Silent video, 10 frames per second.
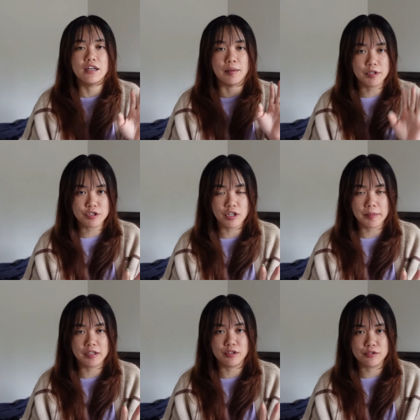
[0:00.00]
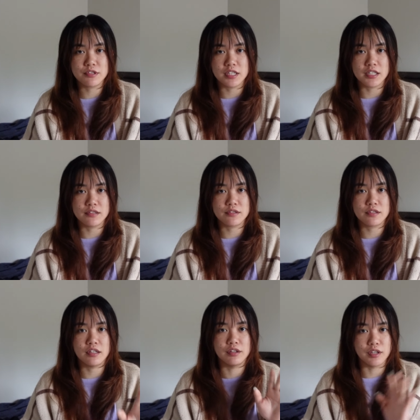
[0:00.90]
I'm gonna talk about those
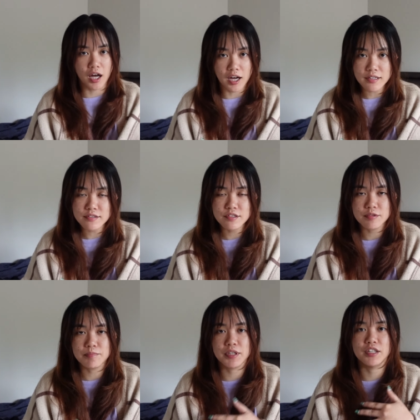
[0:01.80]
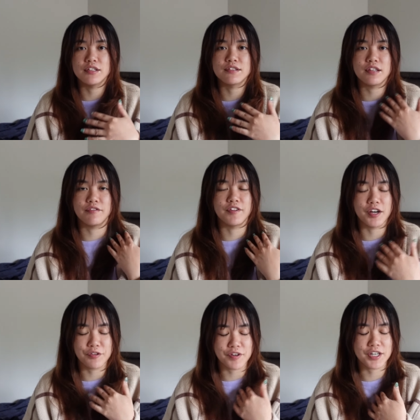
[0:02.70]
things last because they're
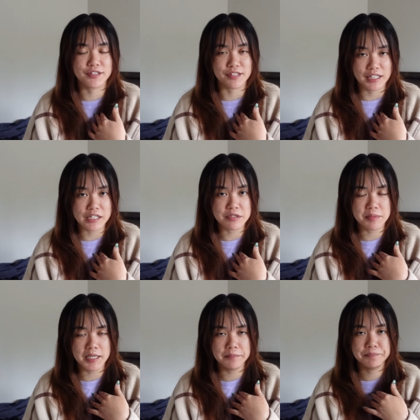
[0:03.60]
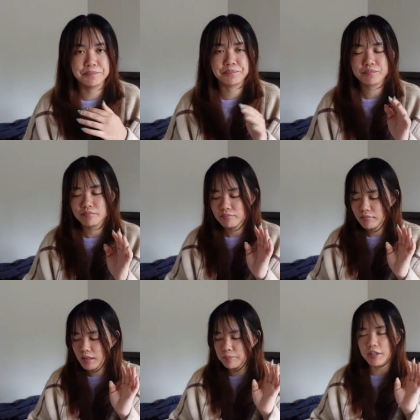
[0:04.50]
very, very exciting to me.
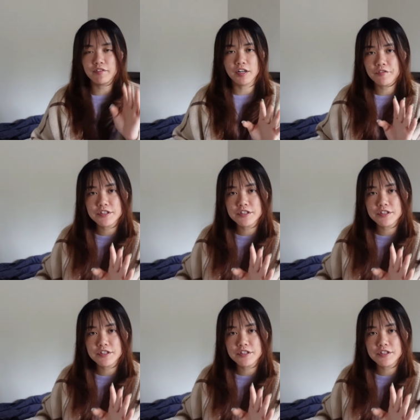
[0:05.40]
But the very